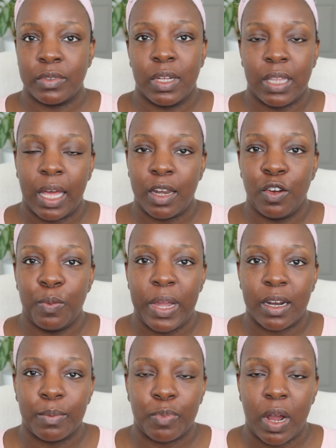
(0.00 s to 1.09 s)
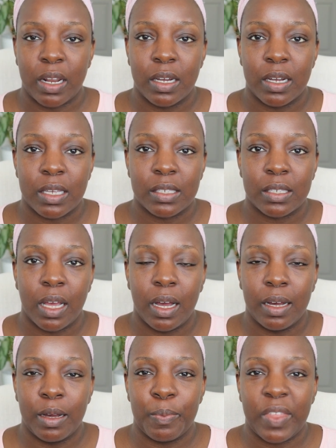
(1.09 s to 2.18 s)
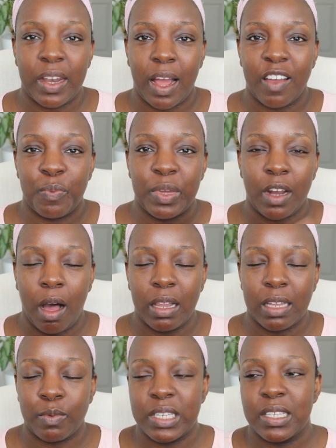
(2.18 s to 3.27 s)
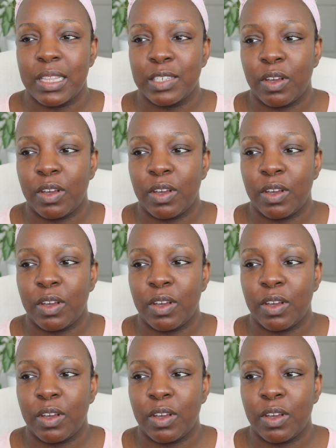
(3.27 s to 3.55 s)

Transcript: a lot of new makeup products that I've been hauling recently,